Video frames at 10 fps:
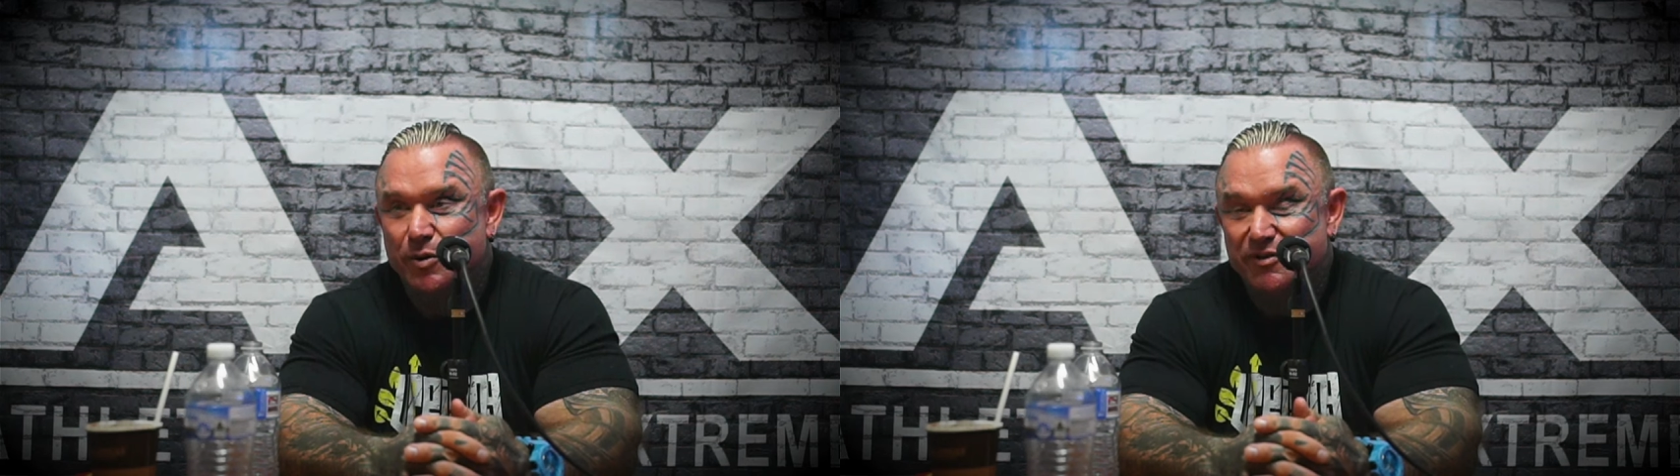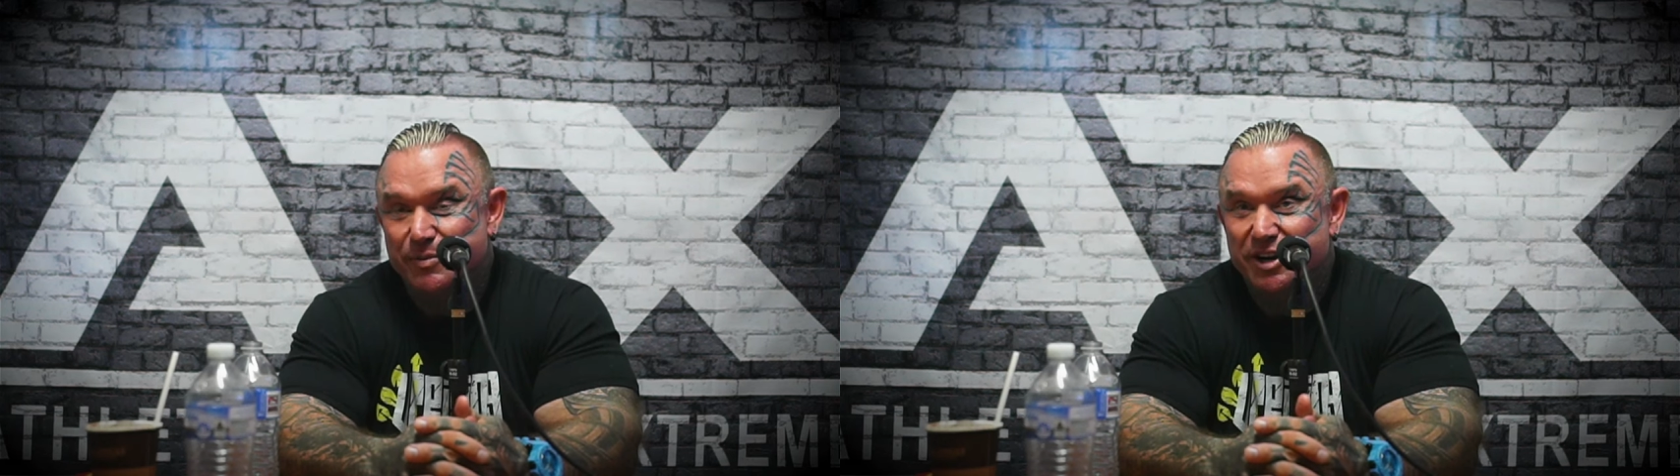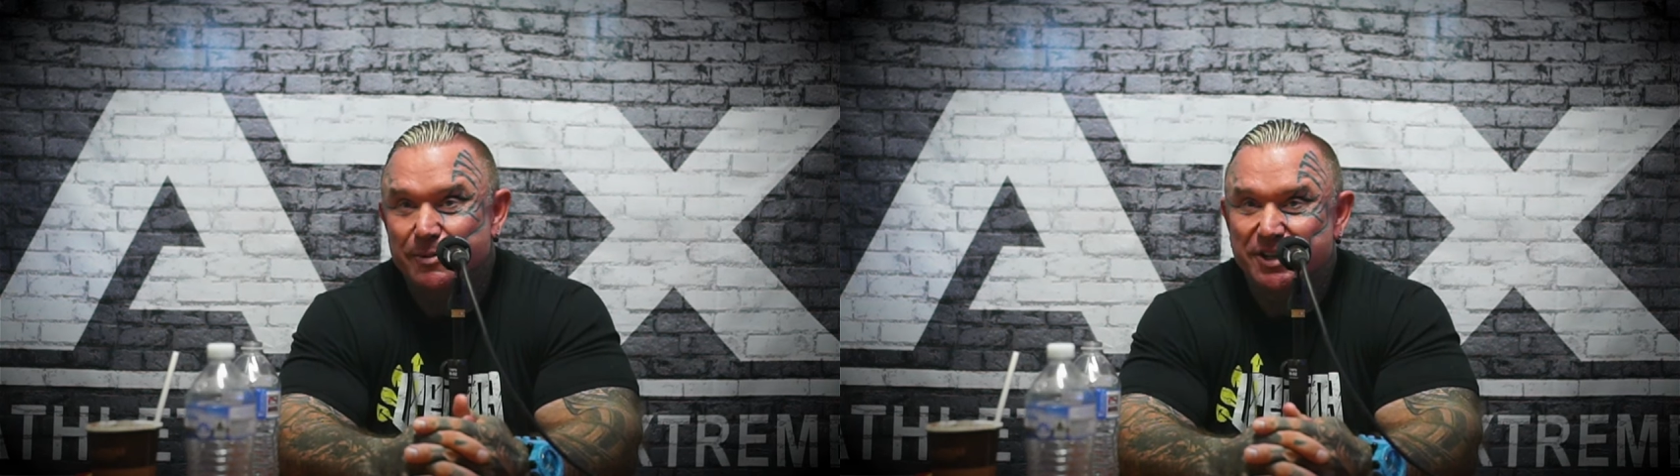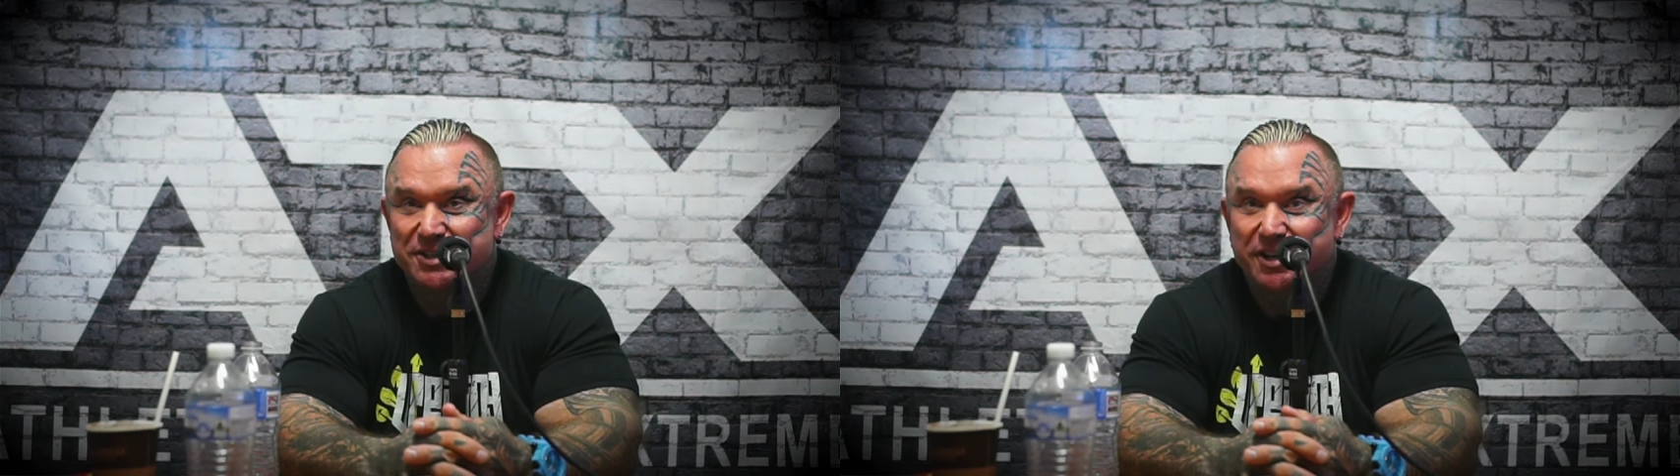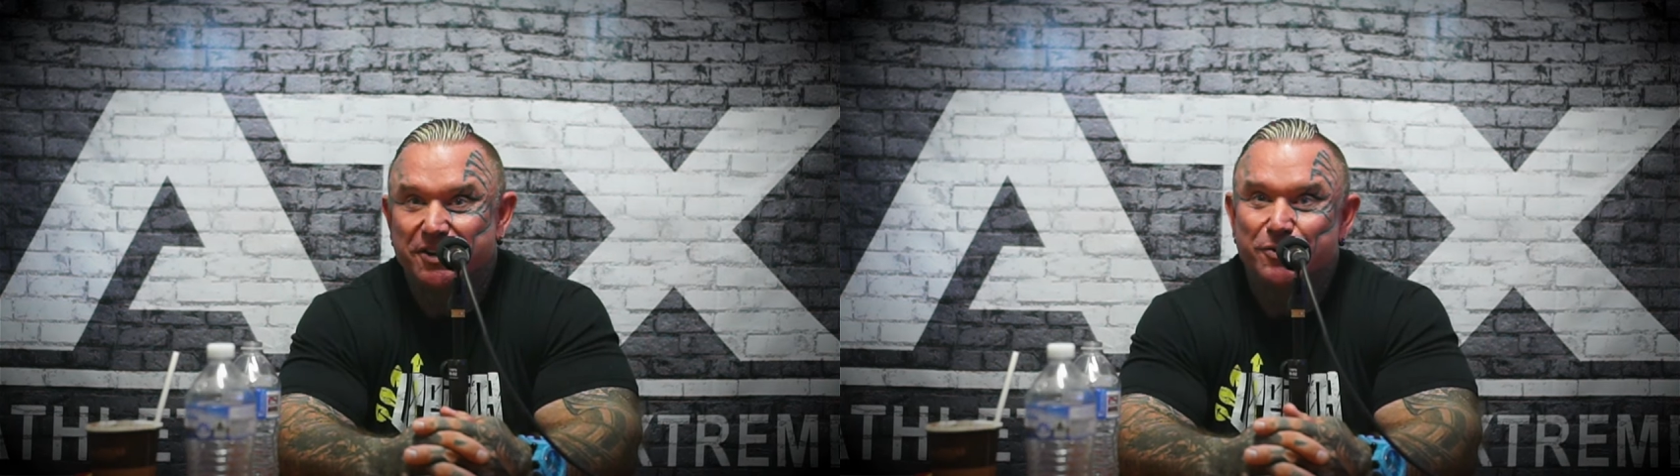I've been a bit
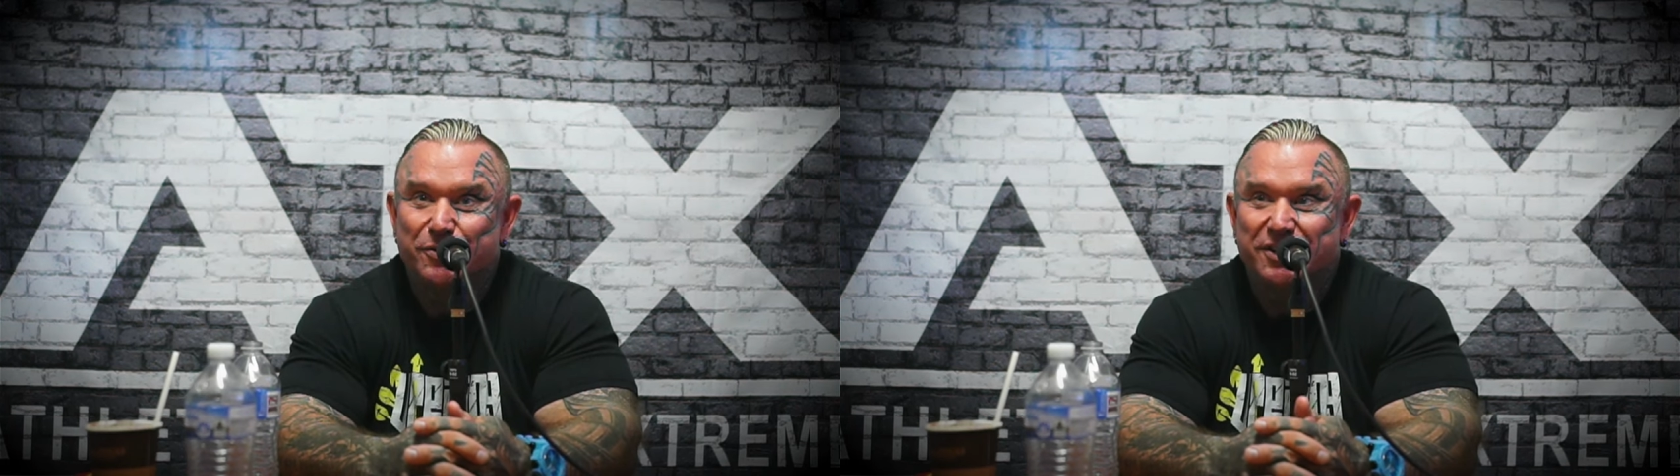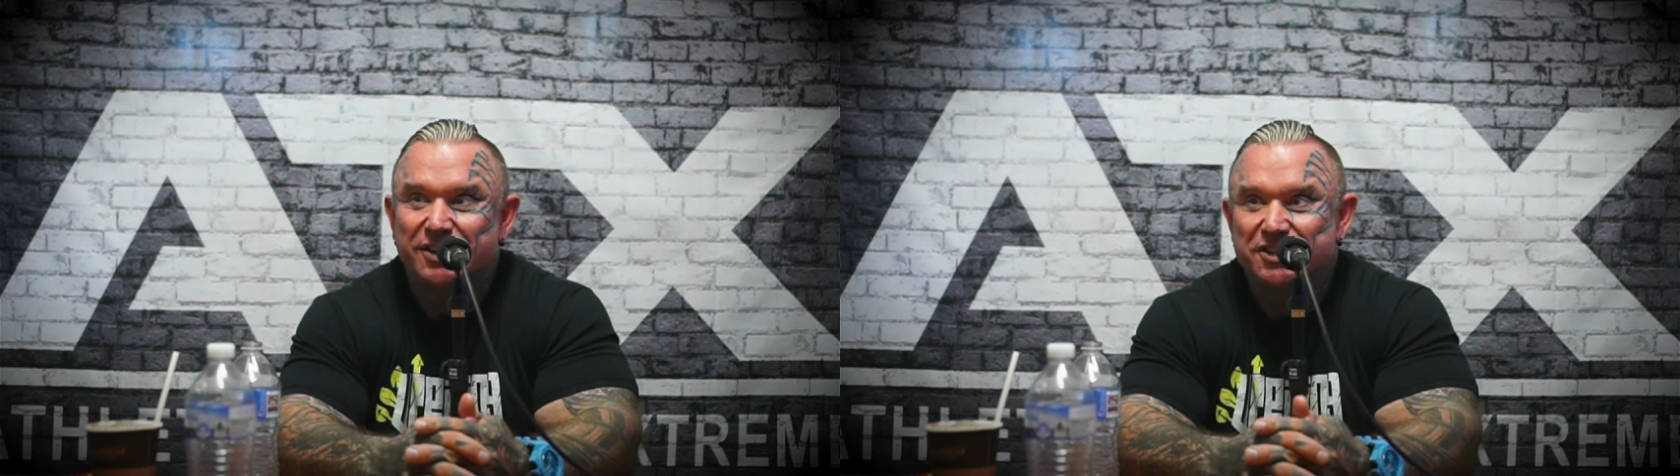sick, gone to the